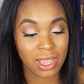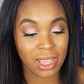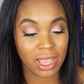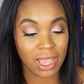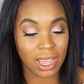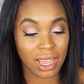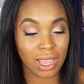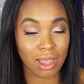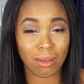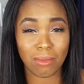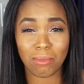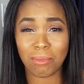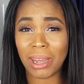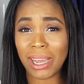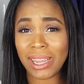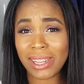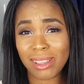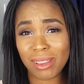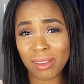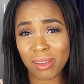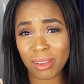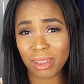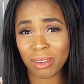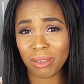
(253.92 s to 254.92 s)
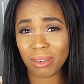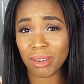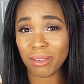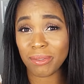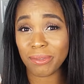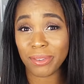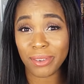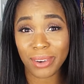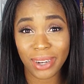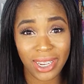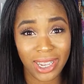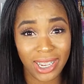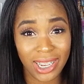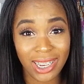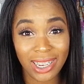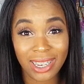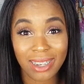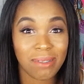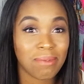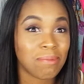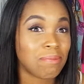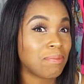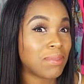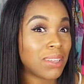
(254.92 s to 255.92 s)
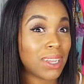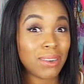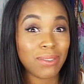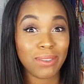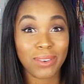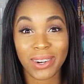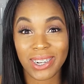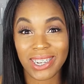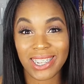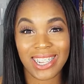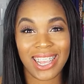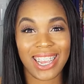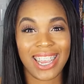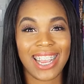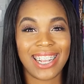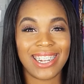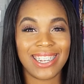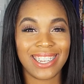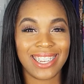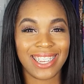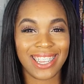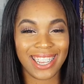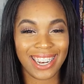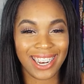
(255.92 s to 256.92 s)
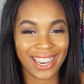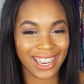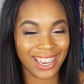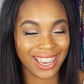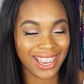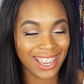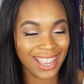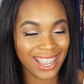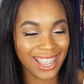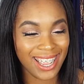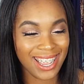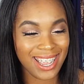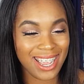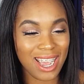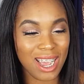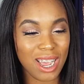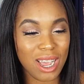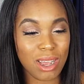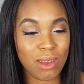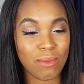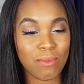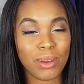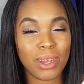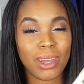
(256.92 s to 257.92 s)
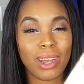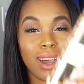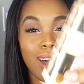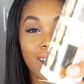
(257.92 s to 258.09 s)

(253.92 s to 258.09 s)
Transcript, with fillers: Um, buy two, get one free. Of course, I had to get it. Um, but